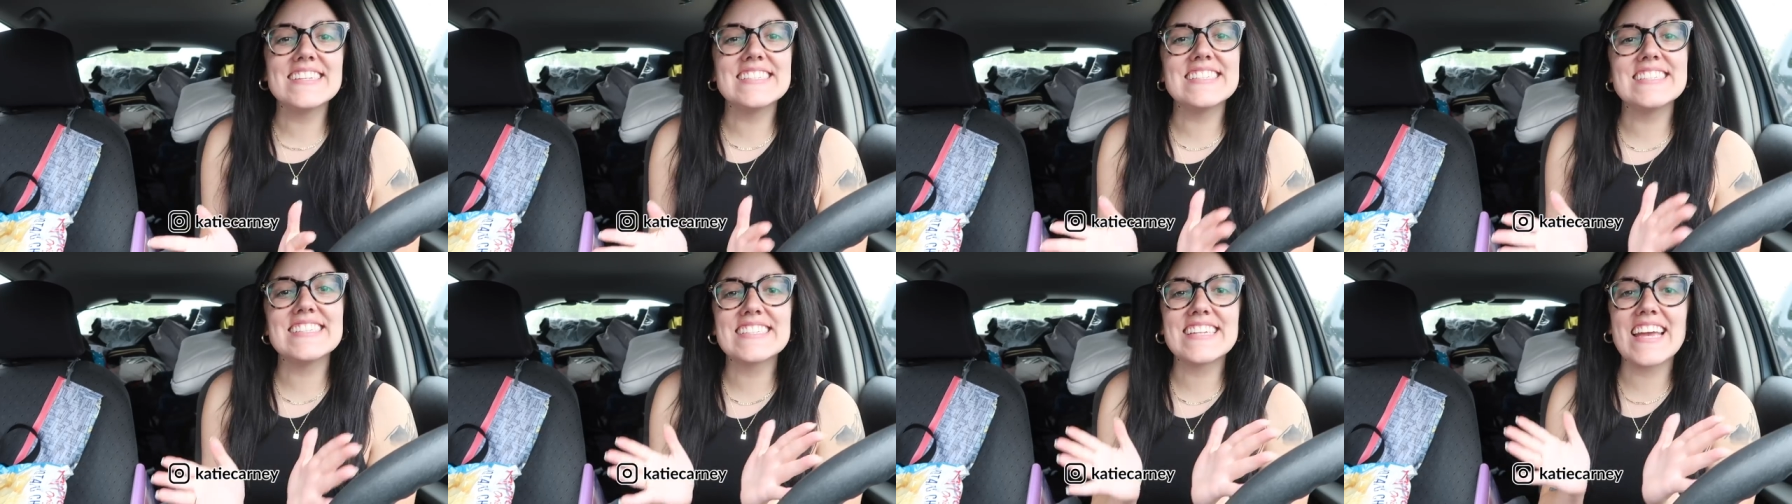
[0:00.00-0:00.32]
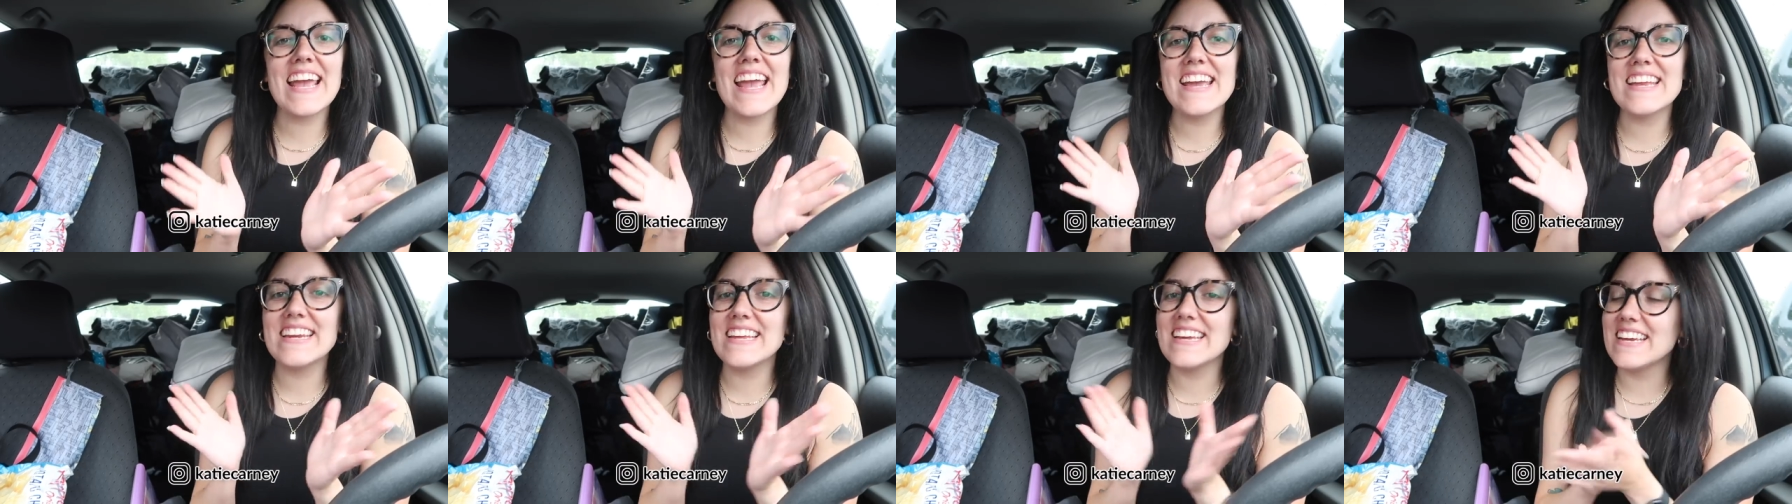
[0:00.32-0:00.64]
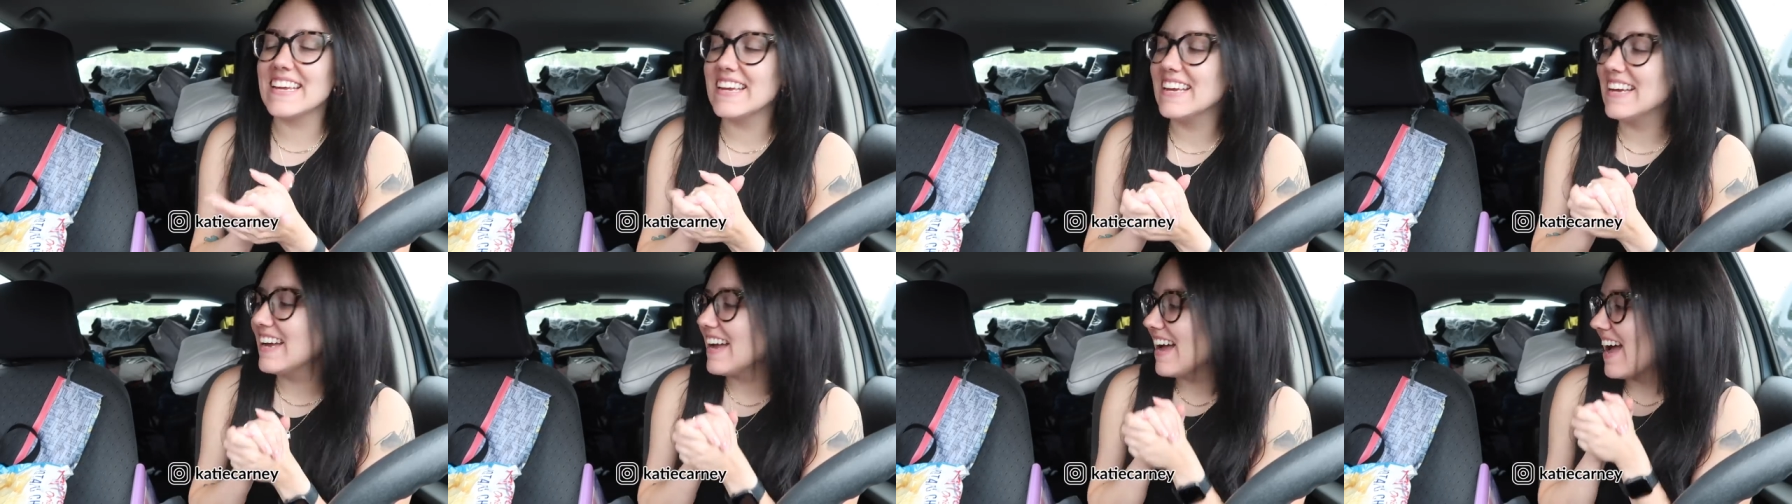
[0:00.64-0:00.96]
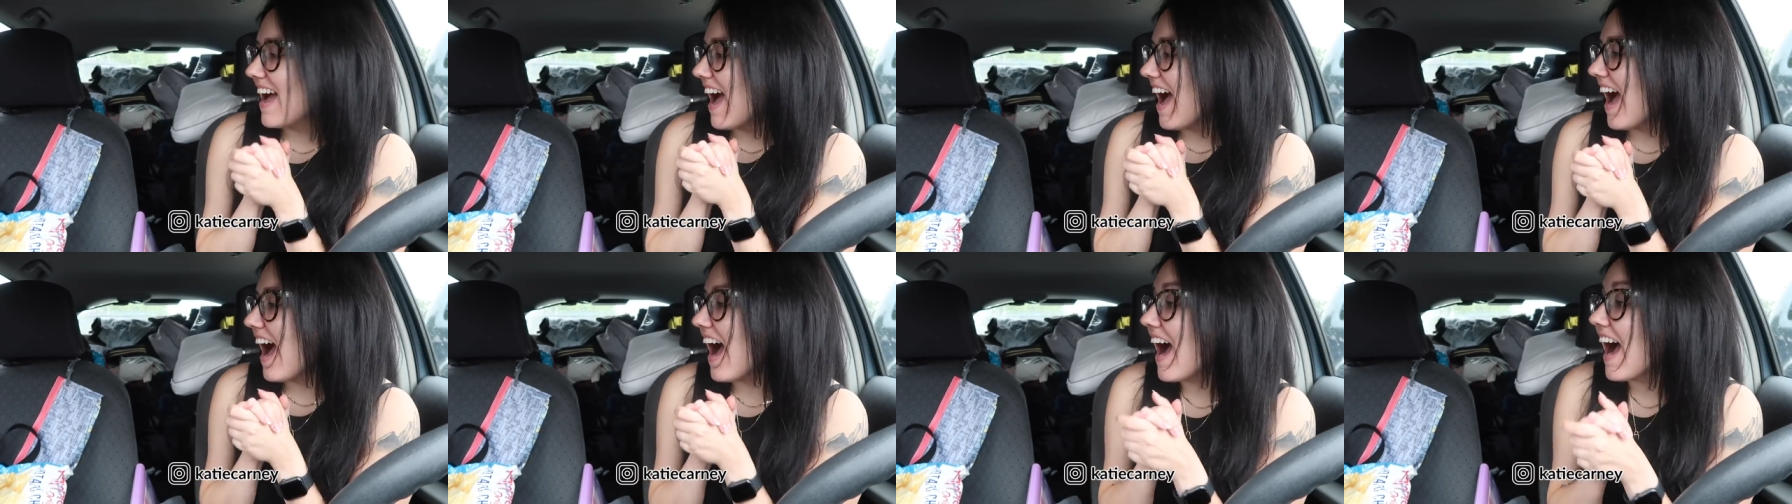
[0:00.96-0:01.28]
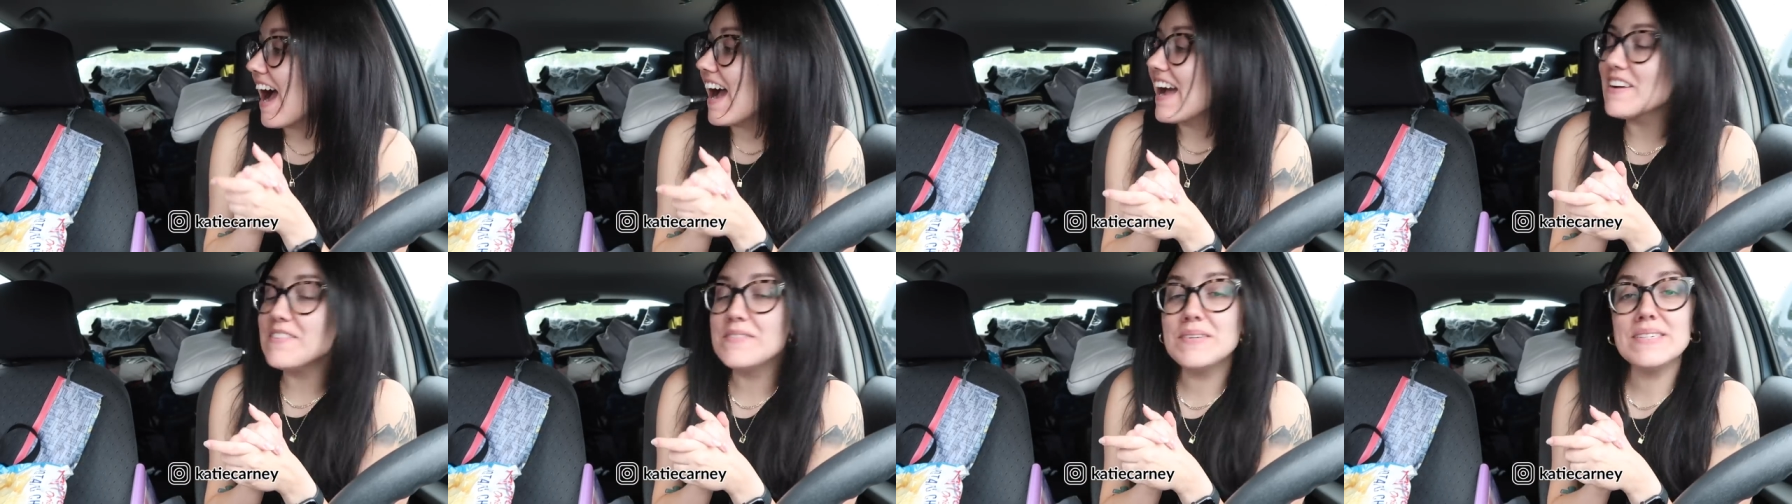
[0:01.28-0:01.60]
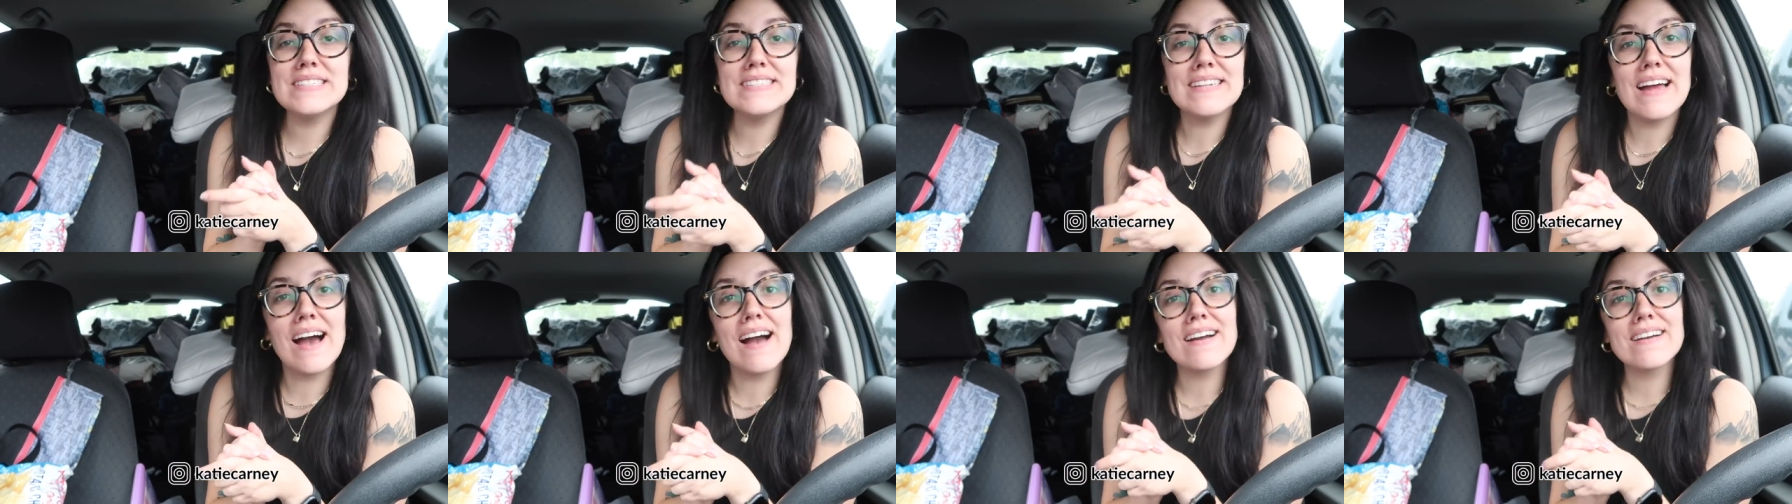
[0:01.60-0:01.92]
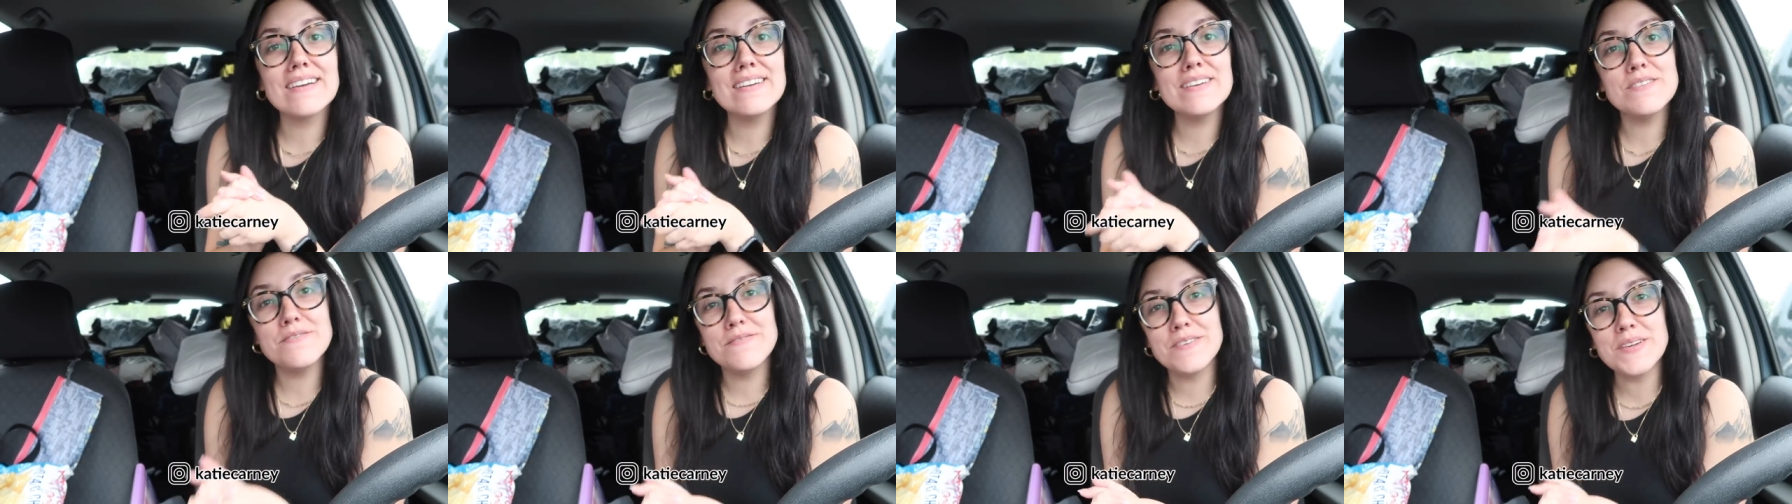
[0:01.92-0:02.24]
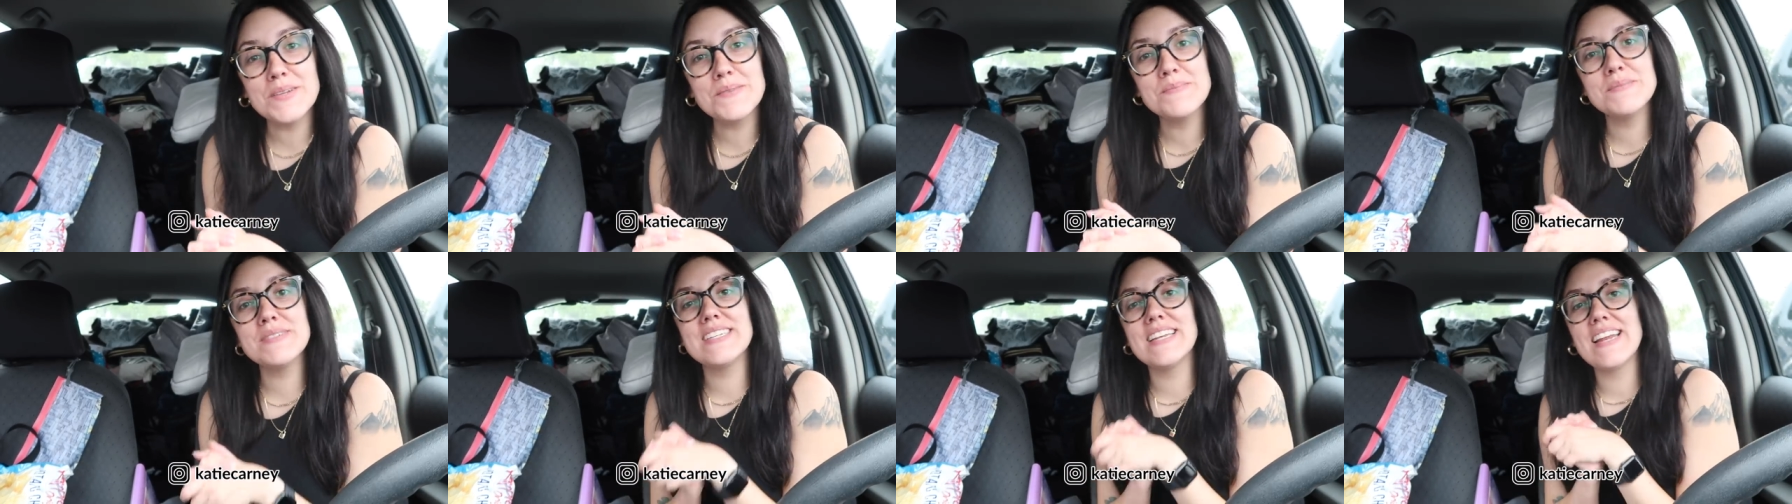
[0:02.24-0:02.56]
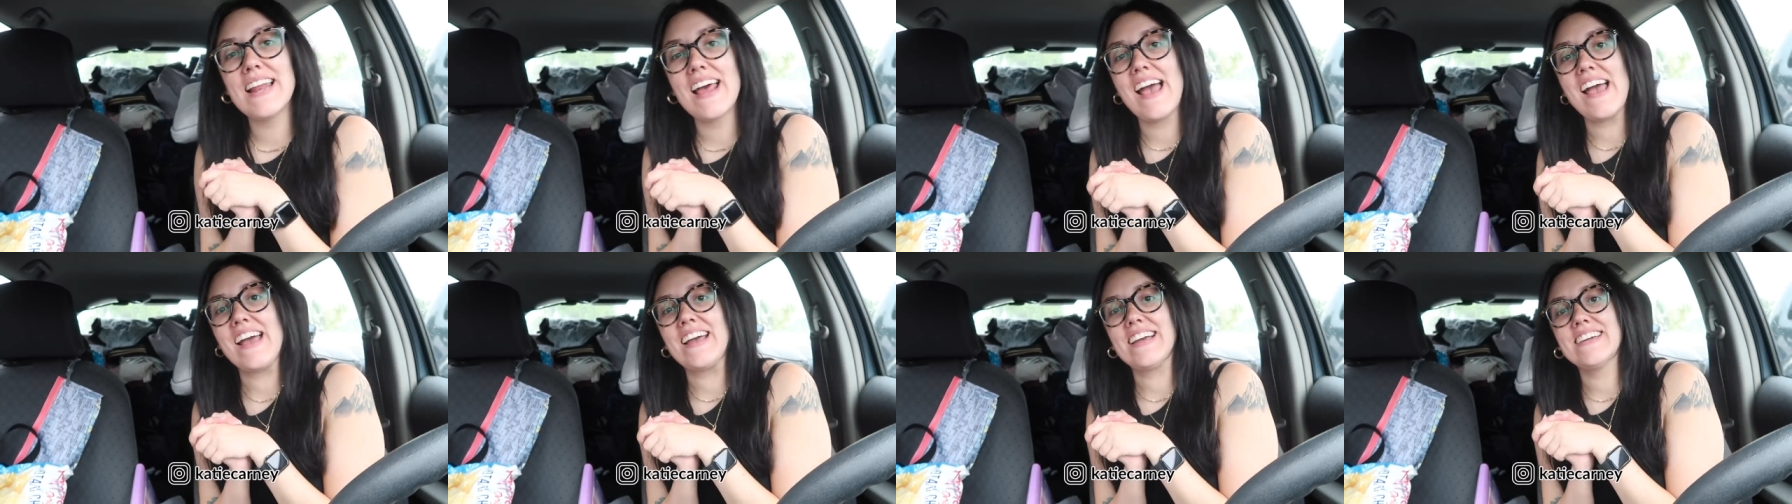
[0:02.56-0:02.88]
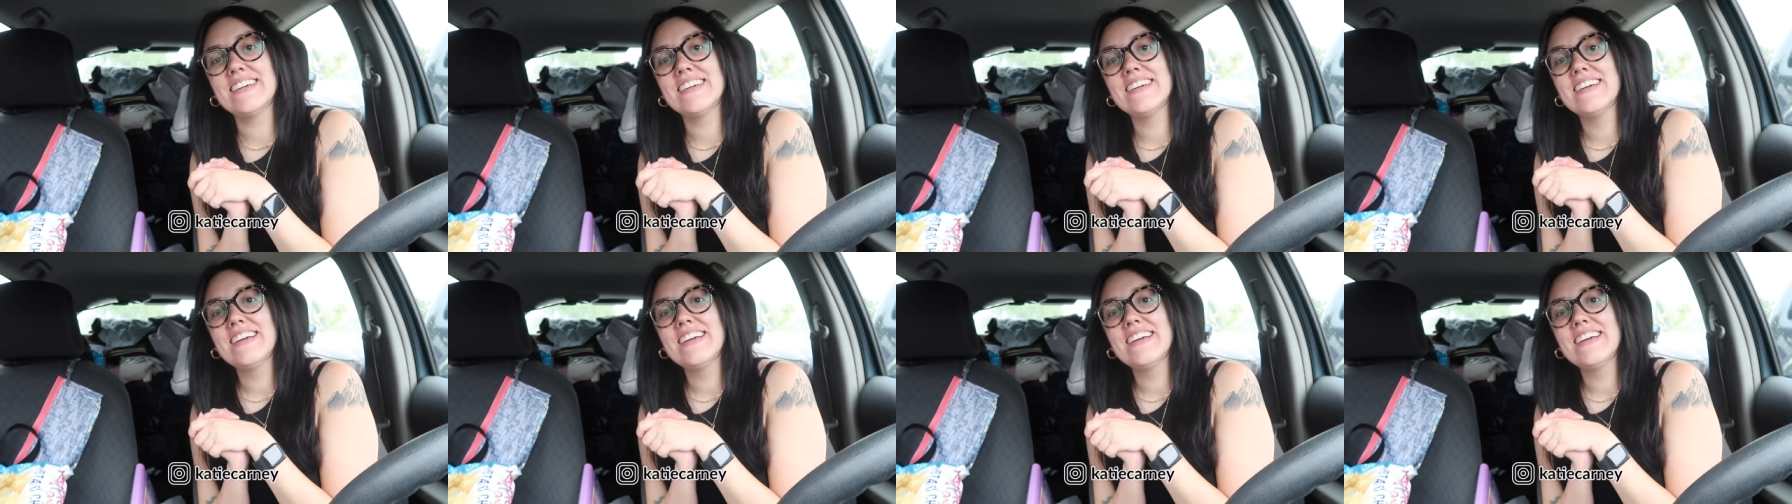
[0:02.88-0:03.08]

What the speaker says: this is Katie. I was not gonna film today.